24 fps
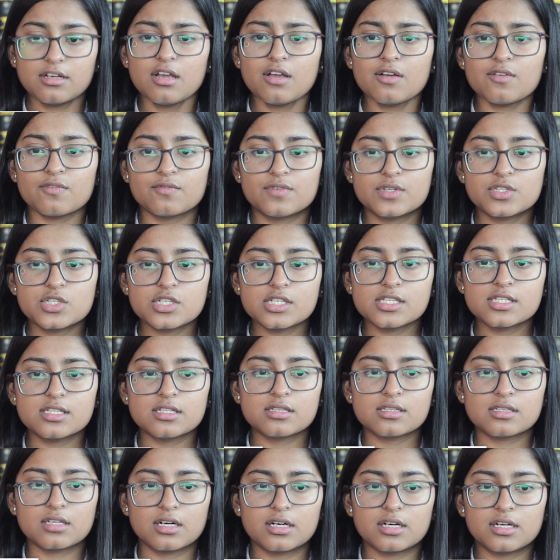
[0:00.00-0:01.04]
which is the
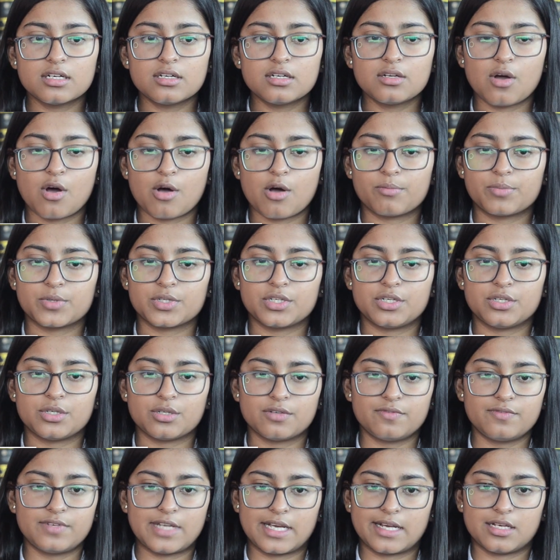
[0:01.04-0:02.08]
third component
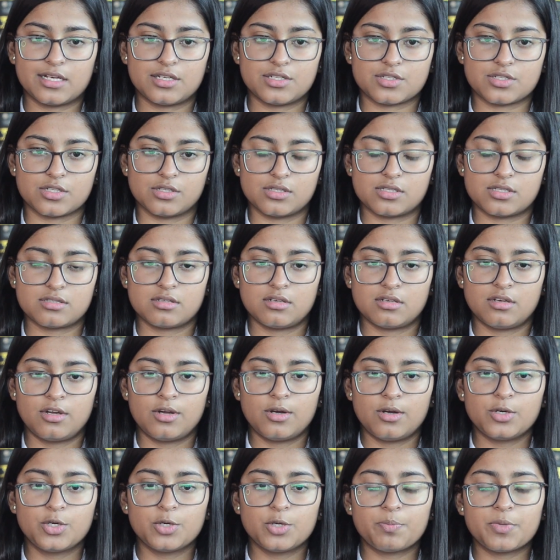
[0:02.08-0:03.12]
of negligence.
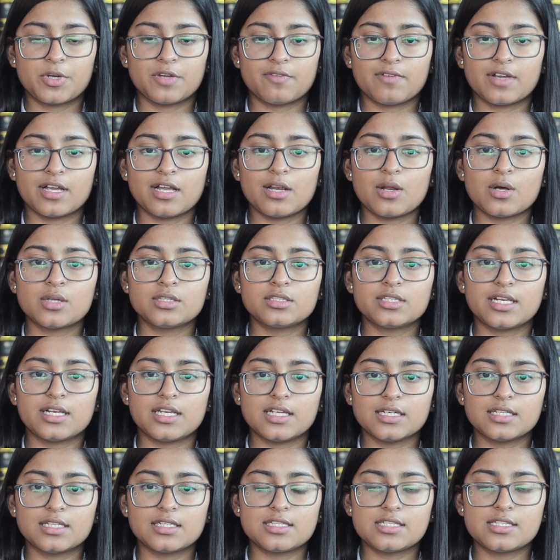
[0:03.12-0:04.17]
To prevail on the
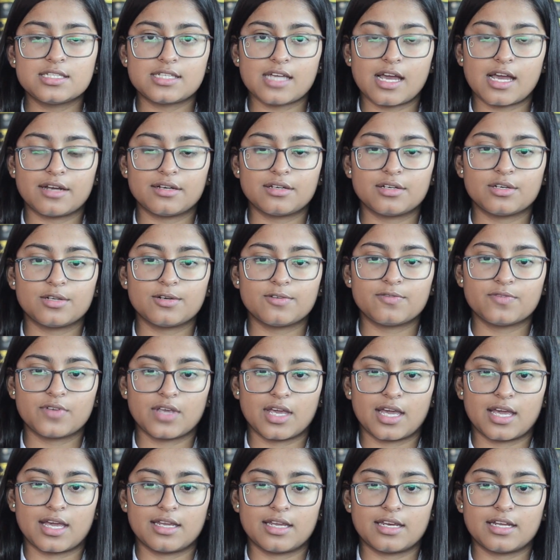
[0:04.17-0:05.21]
legal standard of
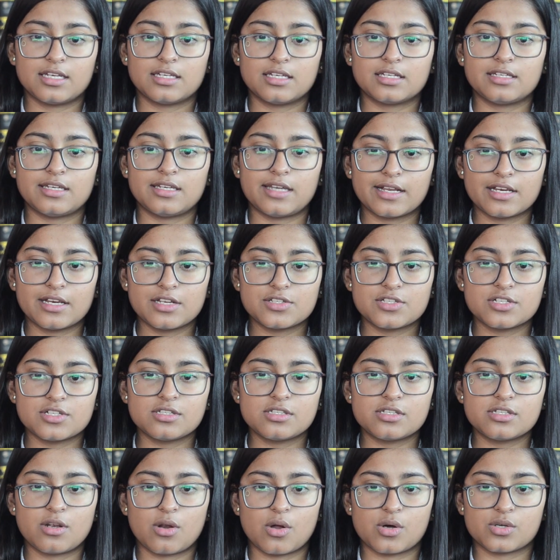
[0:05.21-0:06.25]
care in a
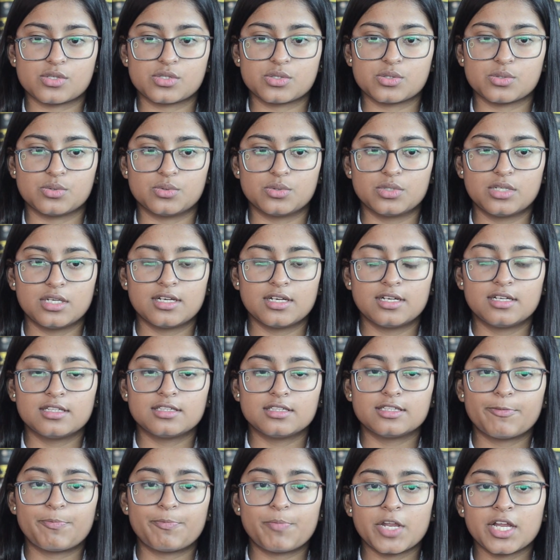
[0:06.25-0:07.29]
negligence lawsuit,
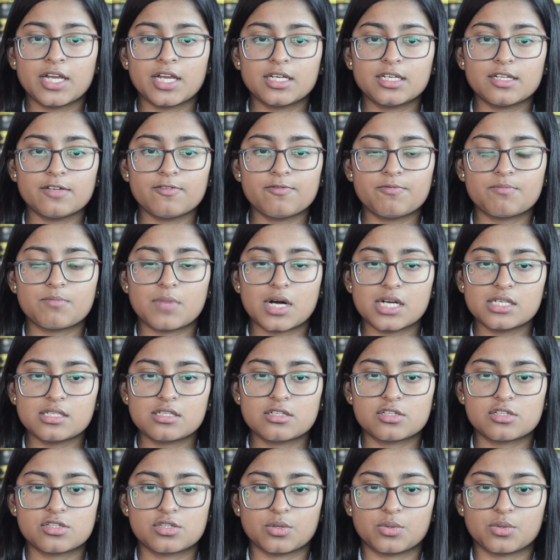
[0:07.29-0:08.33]
the plaintiff
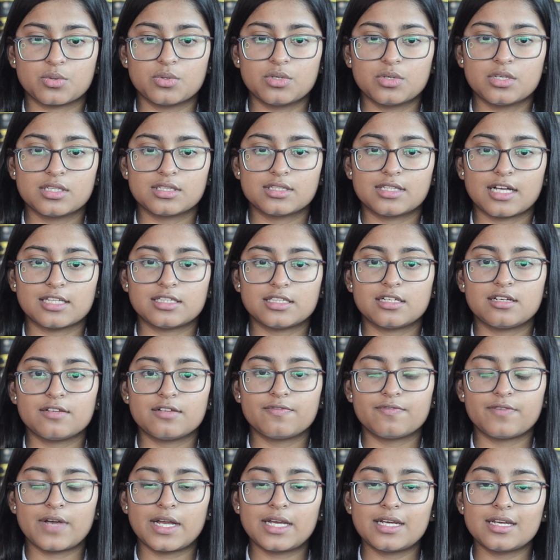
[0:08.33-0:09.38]
must show that the
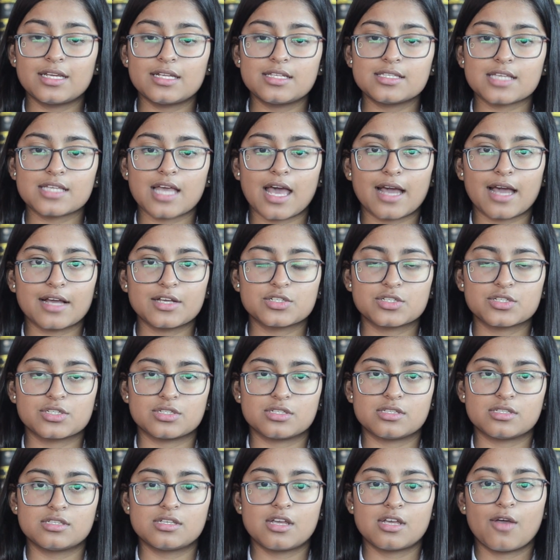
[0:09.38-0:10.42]
defendant's
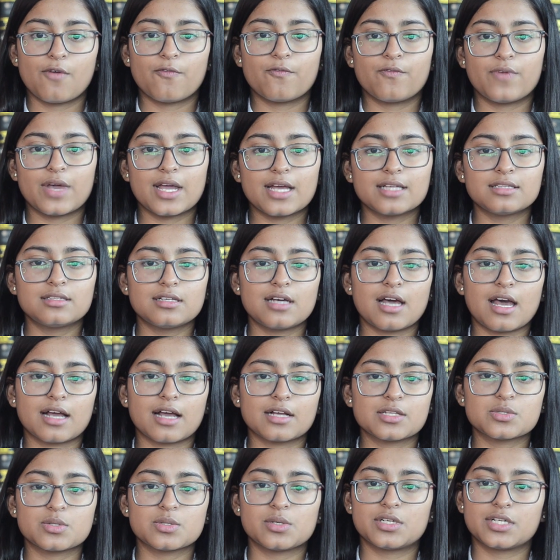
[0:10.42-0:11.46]
actions were the
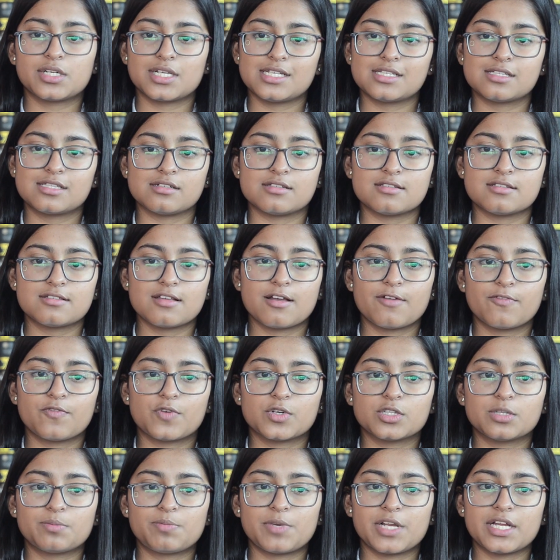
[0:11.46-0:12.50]
actual reasons
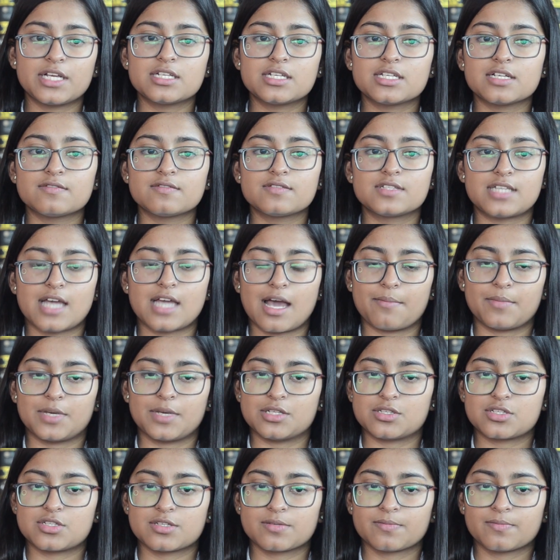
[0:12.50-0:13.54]
for the plaintiff's
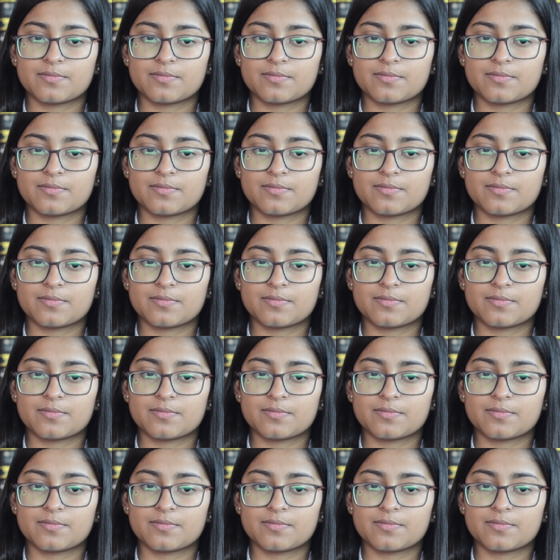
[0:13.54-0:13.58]
damage.